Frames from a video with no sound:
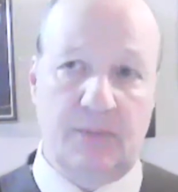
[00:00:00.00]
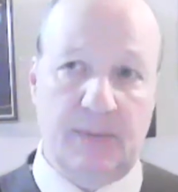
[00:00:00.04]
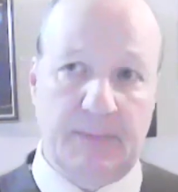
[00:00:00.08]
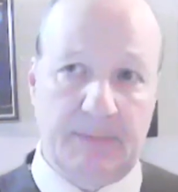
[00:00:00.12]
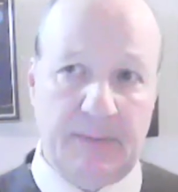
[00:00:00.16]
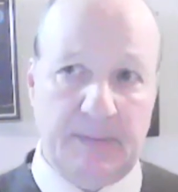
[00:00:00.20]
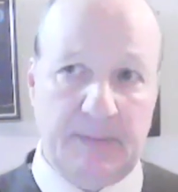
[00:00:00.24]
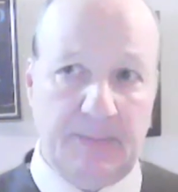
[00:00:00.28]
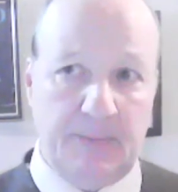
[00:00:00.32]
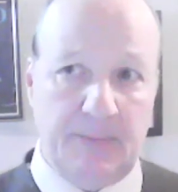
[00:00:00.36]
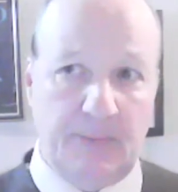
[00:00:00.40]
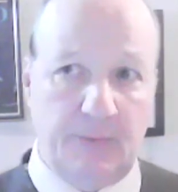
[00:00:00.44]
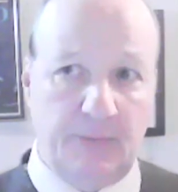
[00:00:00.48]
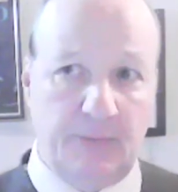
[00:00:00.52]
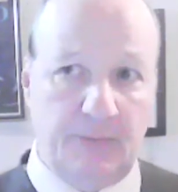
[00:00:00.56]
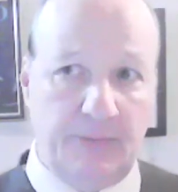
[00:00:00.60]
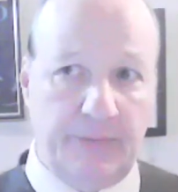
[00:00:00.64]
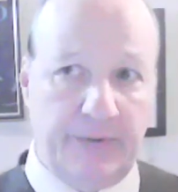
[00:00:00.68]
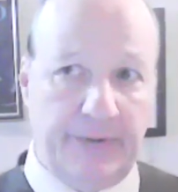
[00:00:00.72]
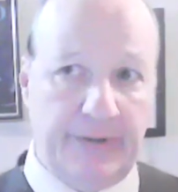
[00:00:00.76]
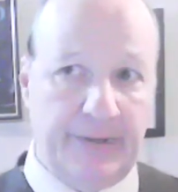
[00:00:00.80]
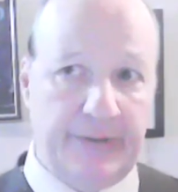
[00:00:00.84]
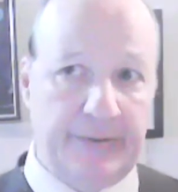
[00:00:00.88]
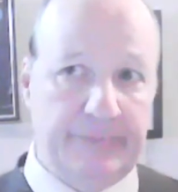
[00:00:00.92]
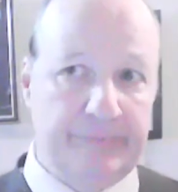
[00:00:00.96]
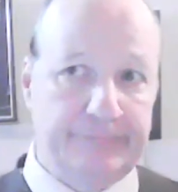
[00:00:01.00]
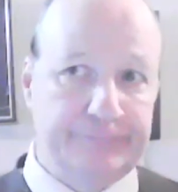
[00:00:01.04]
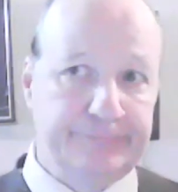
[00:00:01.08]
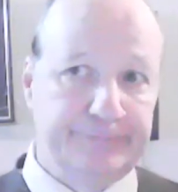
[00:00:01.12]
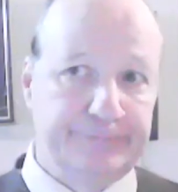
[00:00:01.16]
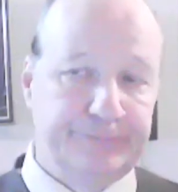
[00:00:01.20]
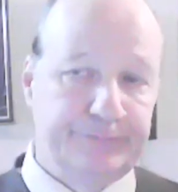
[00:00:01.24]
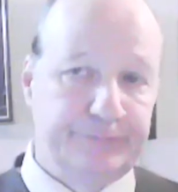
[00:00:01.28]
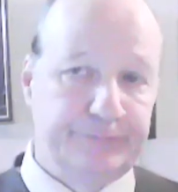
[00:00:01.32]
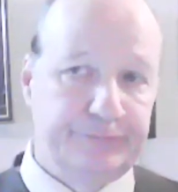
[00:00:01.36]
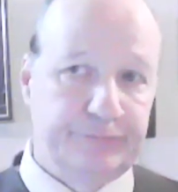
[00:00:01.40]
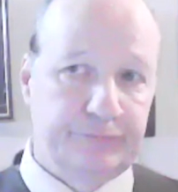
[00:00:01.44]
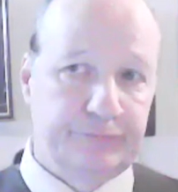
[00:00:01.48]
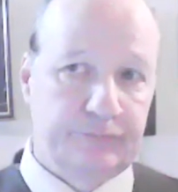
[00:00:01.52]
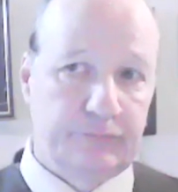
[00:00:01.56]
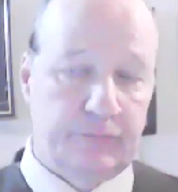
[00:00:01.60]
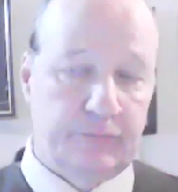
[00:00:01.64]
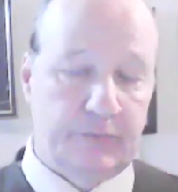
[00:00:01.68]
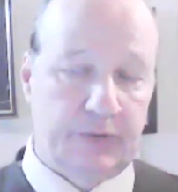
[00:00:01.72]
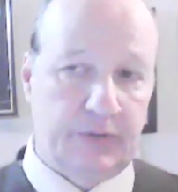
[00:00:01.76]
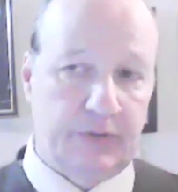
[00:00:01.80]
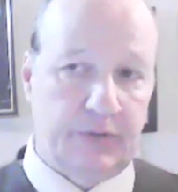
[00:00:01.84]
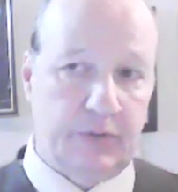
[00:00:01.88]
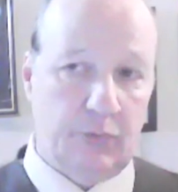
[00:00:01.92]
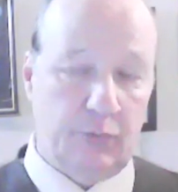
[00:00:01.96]
I mean, people who
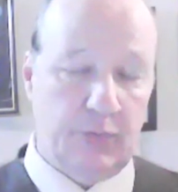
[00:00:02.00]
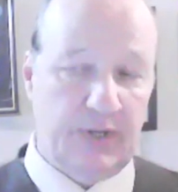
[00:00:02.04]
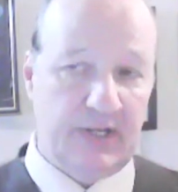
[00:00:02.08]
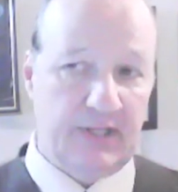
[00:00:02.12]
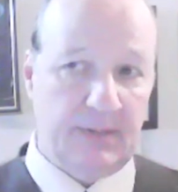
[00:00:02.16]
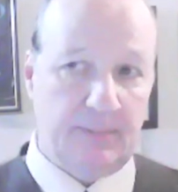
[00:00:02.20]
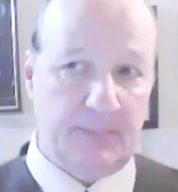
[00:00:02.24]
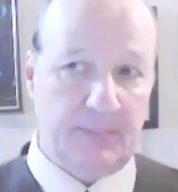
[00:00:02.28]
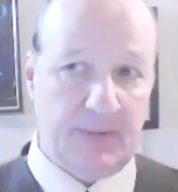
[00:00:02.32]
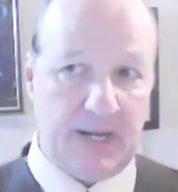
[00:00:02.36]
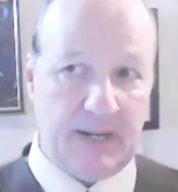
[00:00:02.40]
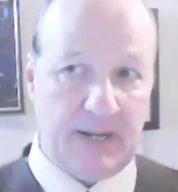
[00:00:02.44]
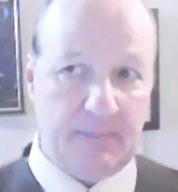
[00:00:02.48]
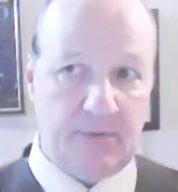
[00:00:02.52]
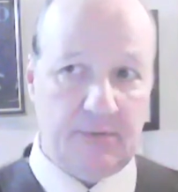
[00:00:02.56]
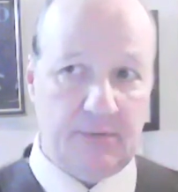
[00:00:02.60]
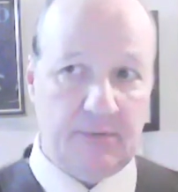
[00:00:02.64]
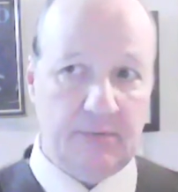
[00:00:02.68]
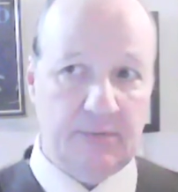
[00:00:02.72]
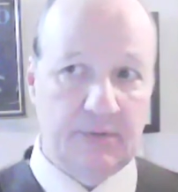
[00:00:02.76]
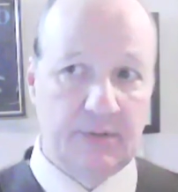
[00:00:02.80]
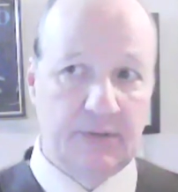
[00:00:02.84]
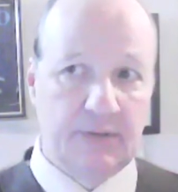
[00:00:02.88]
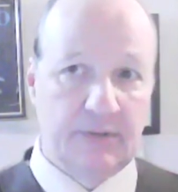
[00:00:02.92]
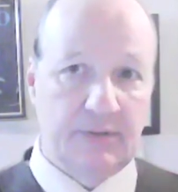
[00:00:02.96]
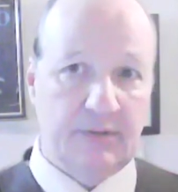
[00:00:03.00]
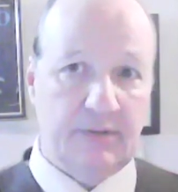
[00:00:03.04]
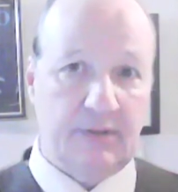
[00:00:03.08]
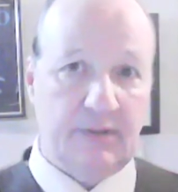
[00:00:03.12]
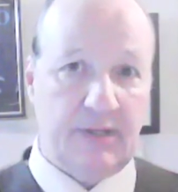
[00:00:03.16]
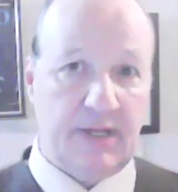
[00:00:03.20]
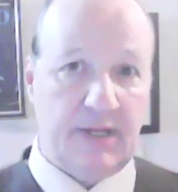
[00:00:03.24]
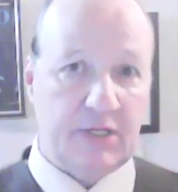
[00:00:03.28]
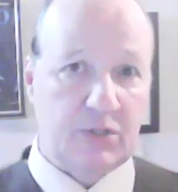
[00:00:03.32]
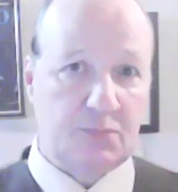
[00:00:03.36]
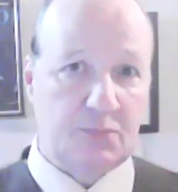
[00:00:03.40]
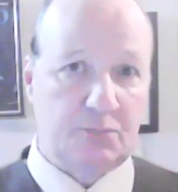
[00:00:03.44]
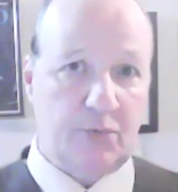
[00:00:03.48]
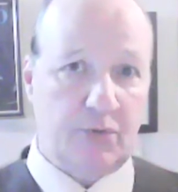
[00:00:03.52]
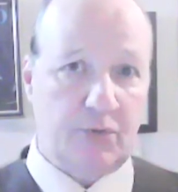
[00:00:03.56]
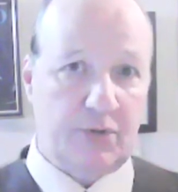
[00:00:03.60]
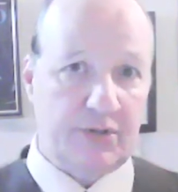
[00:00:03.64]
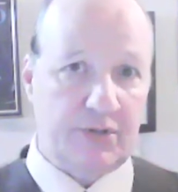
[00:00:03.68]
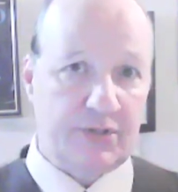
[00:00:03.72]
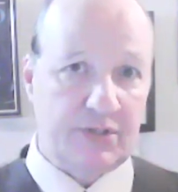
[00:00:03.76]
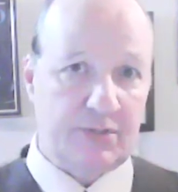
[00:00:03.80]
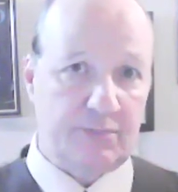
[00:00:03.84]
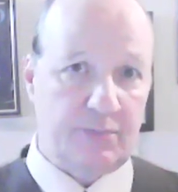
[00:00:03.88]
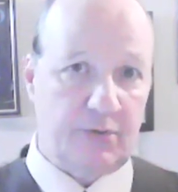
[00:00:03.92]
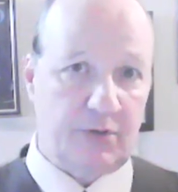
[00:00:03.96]
read the Bible, the last book
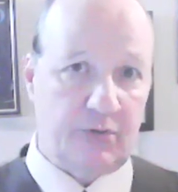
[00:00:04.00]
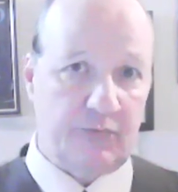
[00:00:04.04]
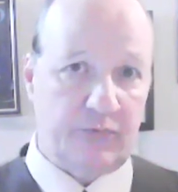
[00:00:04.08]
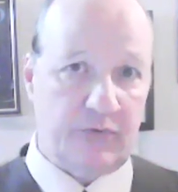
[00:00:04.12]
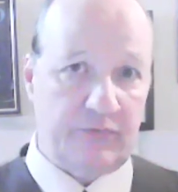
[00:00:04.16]
is the book of